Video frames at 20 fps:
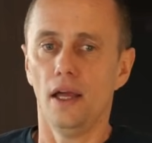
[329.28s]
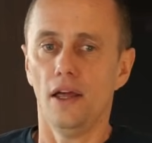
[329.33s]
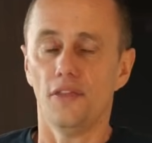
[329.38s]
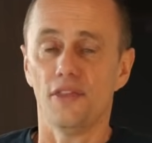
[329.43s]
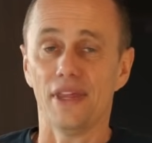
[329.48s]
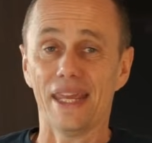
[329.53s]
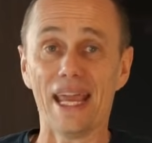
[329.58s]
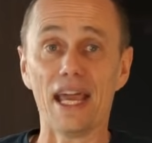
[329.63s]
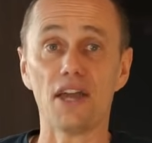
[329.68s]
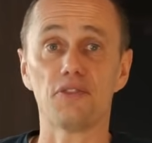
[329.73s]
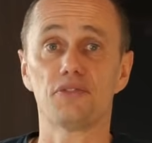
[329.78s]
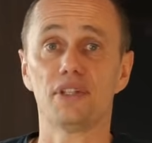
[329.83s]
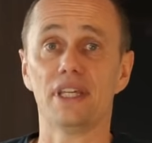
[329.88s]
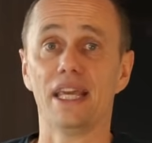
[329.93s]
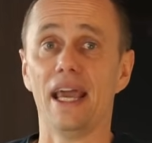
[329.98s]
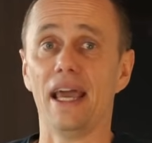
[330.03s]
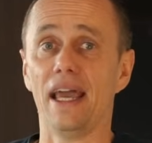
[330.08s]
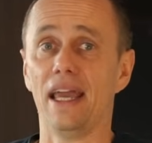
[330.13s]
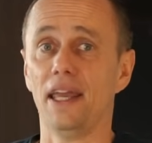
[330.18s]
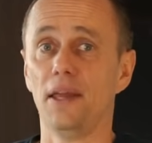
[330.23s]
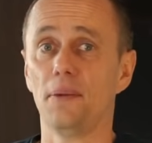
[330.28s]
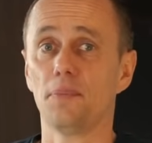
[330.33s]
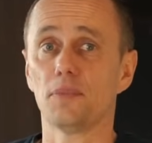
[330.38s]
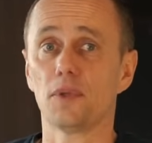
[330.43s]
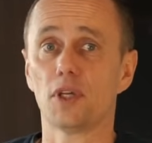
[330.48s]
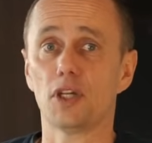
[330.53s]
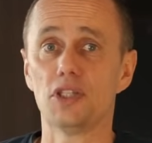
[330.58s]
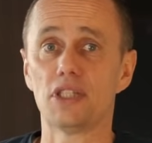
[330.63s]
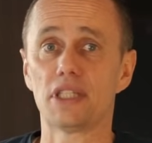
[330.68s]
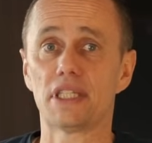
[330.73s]
The
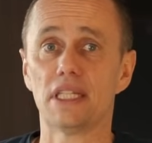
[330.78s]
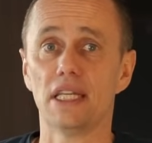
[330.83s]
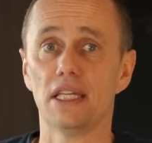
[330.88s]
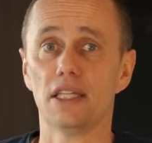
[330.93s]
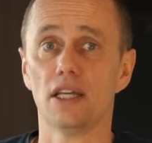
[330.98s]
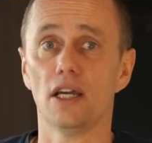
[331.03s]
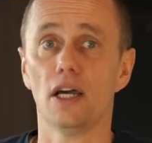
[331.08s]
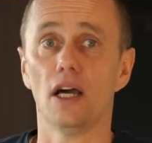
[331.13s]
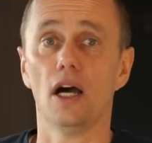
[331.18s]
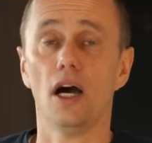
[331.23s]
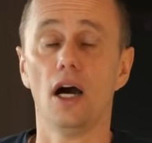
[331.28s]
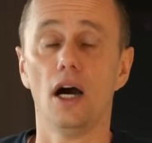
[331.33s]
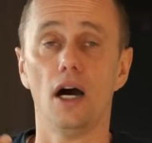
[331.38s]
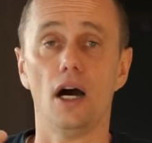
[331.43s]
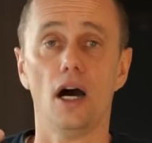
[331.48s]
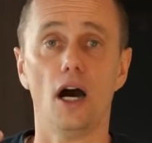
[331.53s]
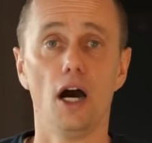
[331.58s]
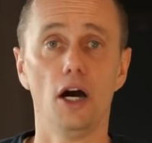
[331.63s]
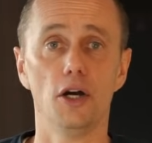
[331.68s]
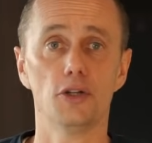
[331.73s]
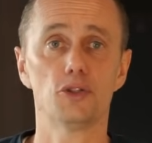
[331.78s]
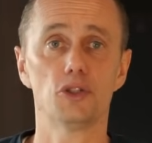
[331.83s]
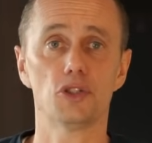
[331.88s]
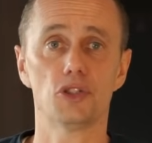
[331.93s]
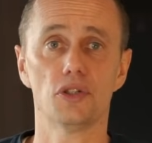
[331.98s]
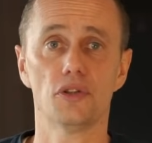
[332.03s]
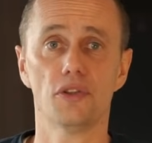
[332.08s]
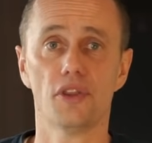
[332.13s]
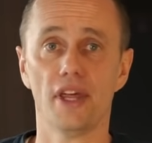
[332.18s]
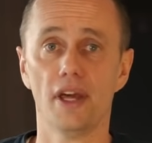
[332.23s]
FDA consider
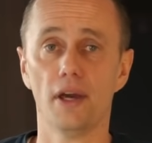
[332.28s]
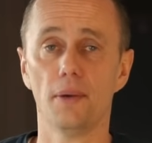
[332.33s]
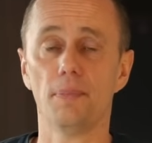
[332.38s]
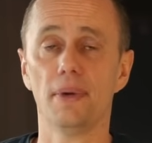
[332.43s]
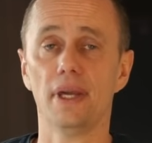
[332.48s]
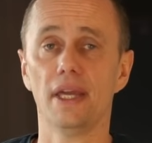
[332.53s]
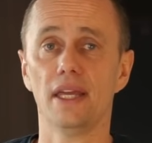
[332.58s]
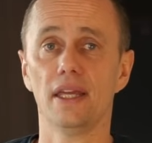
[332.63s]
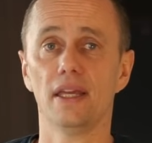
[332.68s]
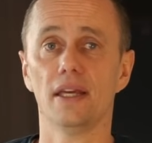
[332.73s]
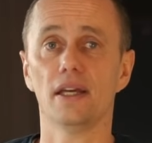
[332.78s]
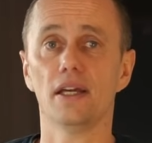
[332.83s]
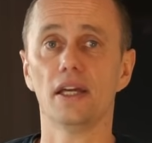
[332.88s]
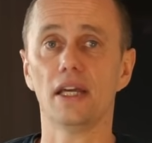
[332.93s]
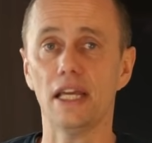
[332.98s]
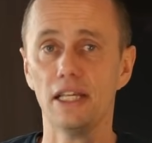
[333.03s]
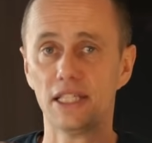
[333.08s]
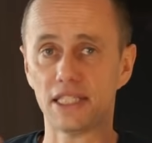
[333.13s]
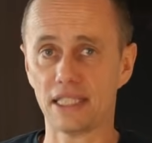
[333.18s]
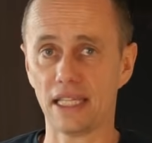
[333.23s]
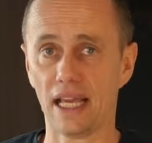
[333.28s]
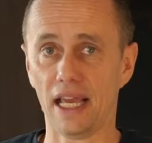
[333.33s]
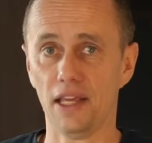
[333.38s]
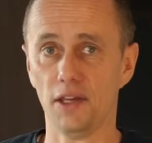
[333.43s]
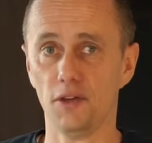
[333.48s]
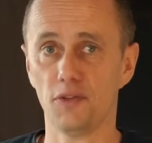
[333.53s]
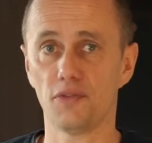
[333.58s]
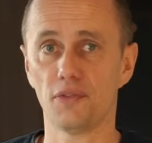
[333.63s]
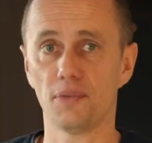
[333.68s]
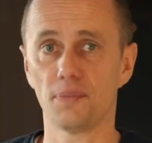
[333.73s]
hydrogen therapy
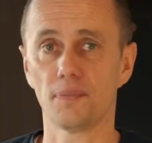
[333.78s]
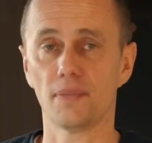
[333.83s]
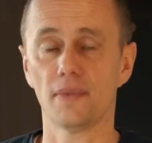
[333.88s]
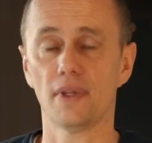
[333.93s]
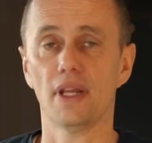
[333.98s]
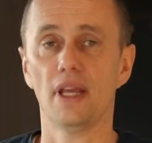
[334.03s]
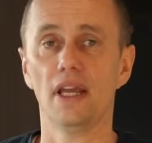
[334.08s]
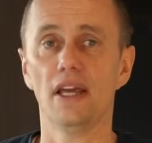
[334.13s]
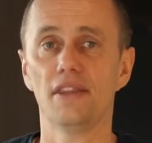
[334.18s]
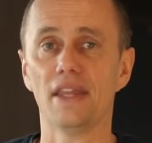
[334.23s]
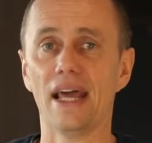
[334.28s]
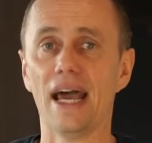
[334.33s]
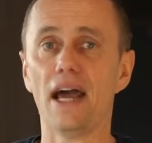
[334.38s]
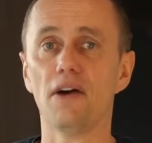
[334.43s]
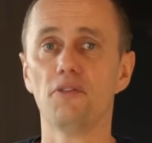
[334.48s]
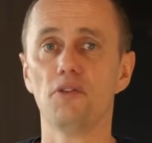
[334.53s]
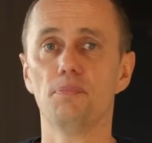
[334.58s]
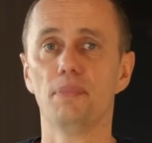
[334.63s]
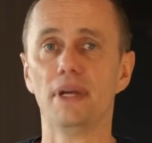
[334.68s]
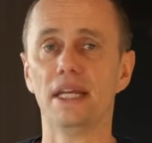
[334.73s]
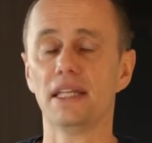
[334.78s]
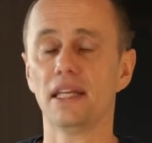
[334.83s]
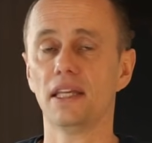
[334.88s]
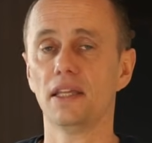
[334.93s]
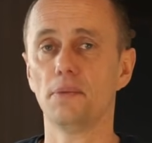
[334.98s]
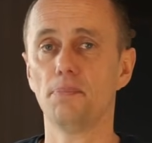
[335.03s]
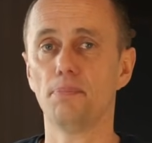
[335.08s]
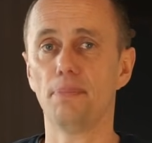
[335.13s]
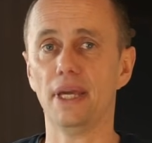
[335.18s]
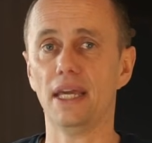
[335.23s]
safe. There haven't been
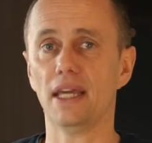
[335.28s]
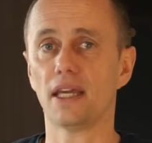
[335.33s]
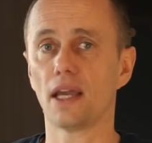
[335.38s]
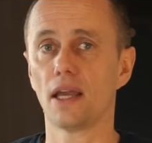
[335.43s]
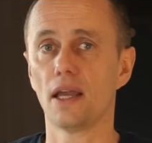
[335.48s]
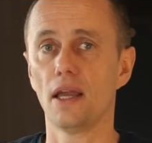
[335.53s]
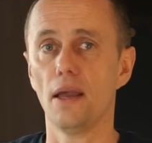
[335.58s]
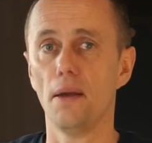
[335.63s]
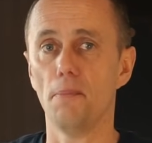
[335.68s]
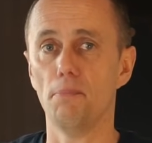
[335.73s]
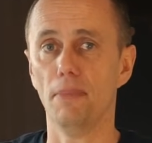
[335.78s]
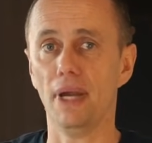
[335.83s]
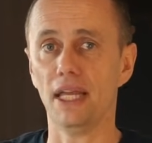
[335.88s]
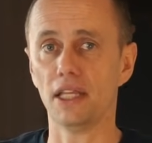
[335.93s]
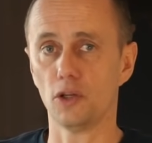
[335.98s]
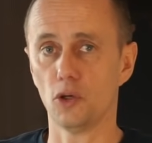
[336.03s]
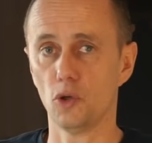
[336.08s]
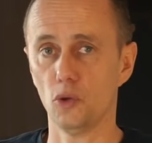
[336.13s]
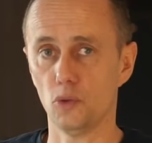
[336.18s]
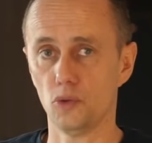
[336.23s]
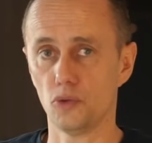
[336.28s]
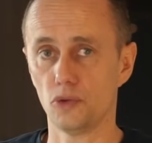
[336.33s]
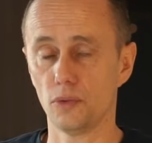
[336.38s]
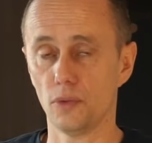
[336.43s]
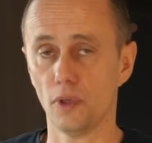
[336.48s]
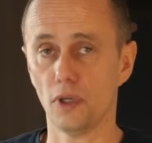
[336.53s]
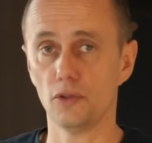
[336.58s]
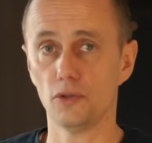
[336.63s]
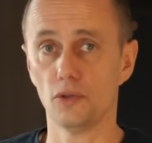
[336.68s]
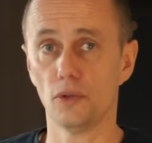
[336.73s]
any big medical
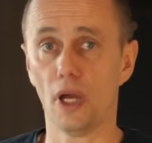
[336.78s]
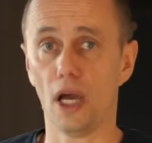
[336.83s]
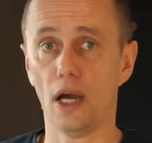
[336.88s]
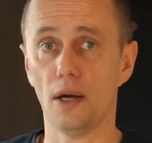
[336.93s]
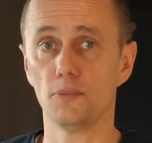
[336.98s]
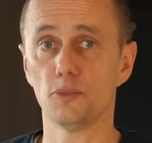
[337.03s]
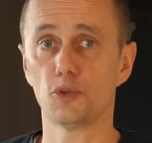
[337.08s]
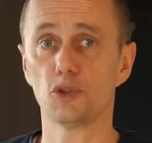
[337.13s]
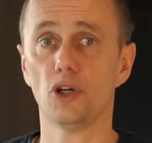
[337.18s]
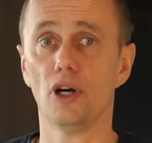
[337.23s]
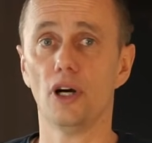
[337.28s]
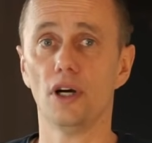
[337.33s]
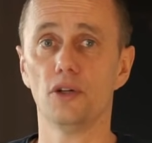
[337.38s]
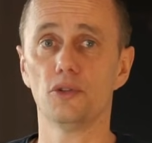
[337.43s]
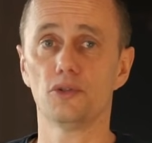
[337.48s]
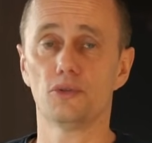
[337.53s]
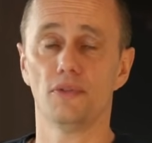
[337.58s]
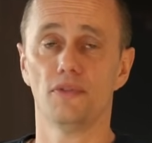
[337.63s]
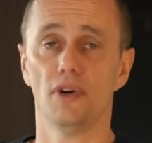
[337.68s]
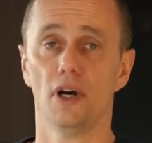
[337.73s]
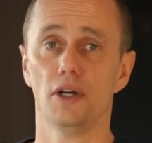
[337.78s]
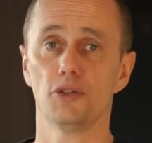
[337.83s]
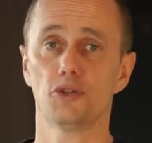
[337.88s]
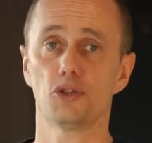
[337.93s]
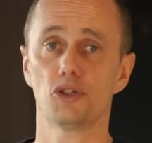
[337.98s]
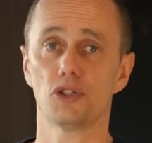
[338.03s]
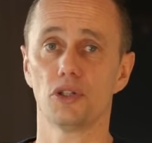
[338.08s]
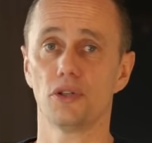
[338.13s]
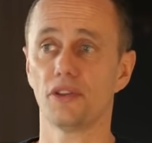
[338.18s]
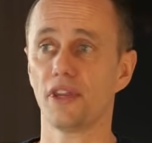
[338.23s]
trials with
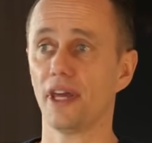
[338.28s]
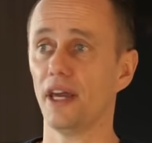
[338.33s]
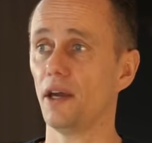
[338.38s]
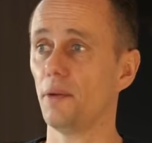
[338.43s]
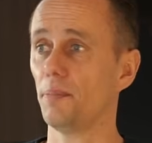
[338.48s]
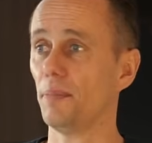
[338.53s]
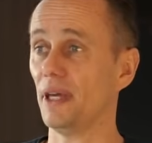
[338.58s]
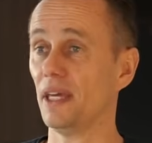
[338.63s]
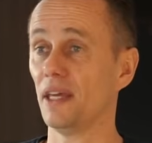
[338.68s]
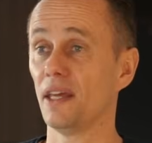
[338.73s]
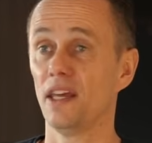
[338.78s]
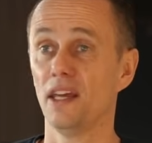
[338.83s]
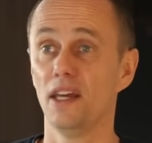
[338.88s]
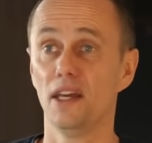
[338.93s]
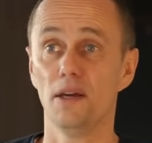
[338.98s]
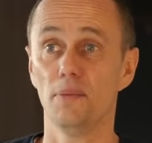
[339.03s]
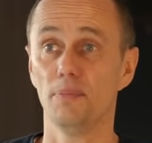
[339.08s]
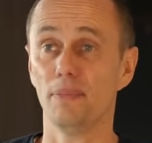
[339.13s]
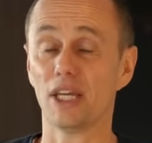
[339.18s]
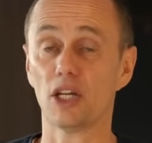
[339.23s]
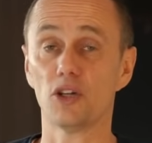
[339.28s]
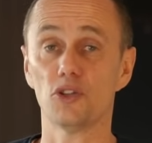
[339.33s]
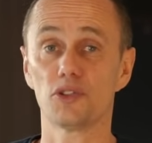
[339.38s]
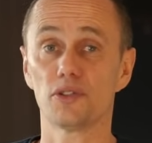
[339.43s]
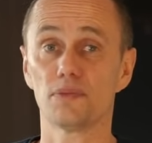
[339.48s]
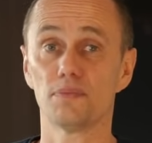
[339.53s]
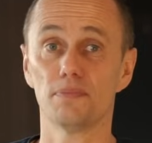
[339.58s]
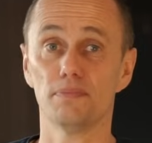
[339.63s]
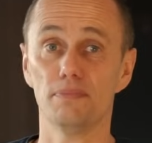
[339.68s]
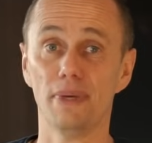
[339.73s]
hydrogen therapy
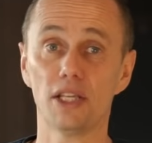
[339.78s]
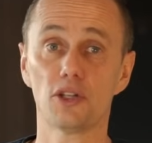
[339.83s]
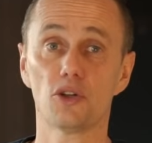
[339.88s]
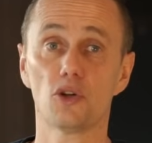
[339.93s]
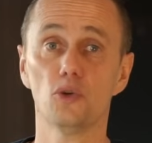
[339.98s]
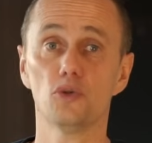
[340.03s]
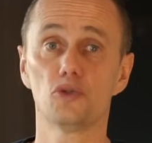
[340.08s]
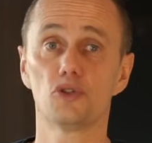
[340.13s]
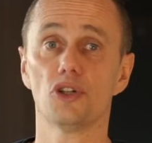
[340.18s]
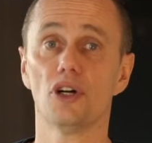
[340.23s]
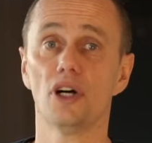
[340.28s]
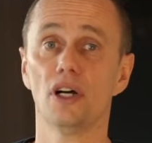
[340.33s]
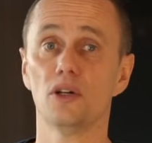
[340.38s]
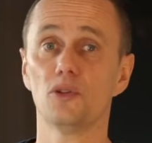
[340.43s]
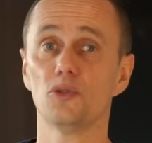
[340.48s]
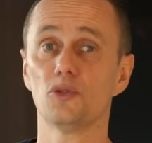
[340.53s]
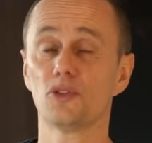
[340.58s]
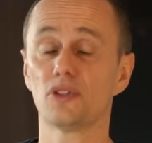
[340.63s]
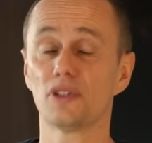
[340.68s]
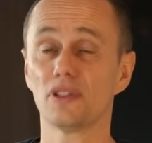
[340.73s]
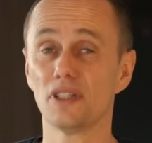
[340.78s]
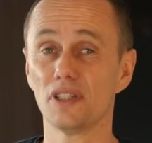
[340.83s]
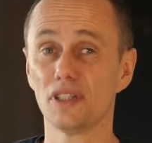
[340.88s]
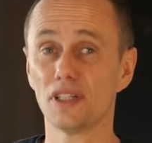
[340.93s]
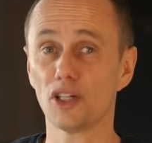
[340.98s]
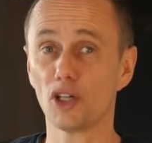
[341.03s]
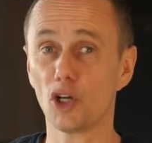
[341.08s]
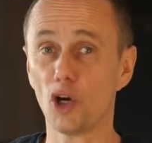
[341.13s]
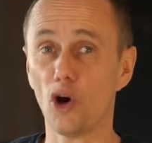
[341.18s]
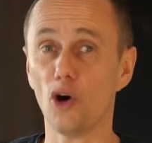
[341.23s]
because medical trials
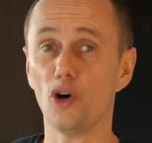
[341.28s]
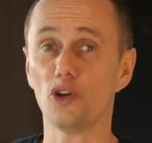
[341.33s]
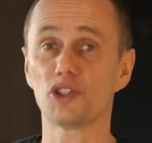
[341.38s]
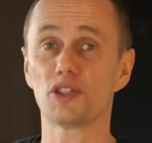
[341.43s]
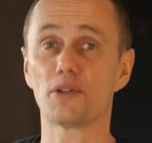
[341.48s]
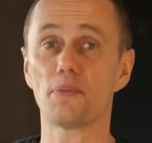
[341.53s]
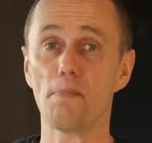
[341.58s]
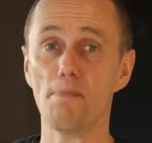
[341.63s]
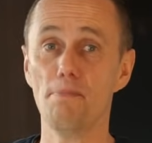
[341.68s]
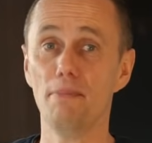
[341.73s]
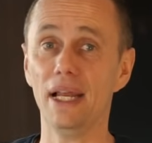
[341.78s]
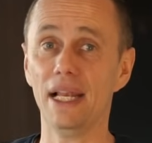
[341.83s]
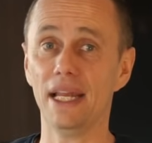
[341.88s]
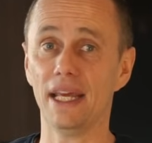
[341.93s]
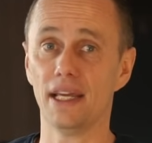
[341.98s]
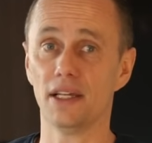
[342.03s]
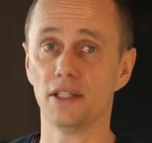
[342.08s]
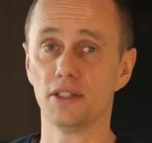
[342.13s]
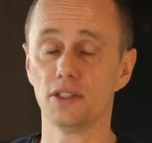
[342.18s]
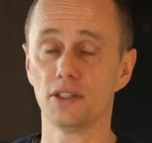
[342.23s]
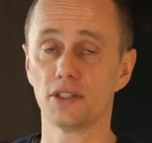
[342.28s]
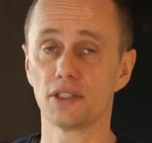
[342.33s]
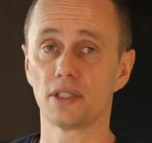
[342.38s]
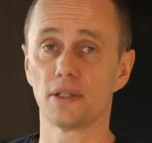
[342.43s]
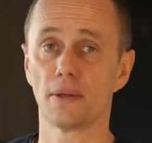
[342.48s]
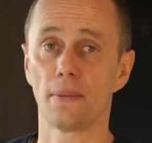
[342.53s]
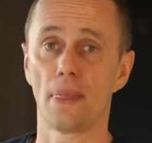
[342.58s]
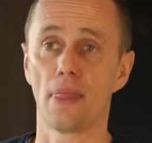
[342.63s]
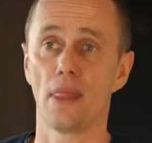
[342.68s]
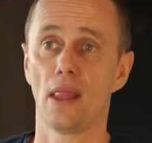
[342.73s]
cost
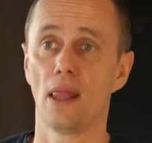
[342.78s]
millions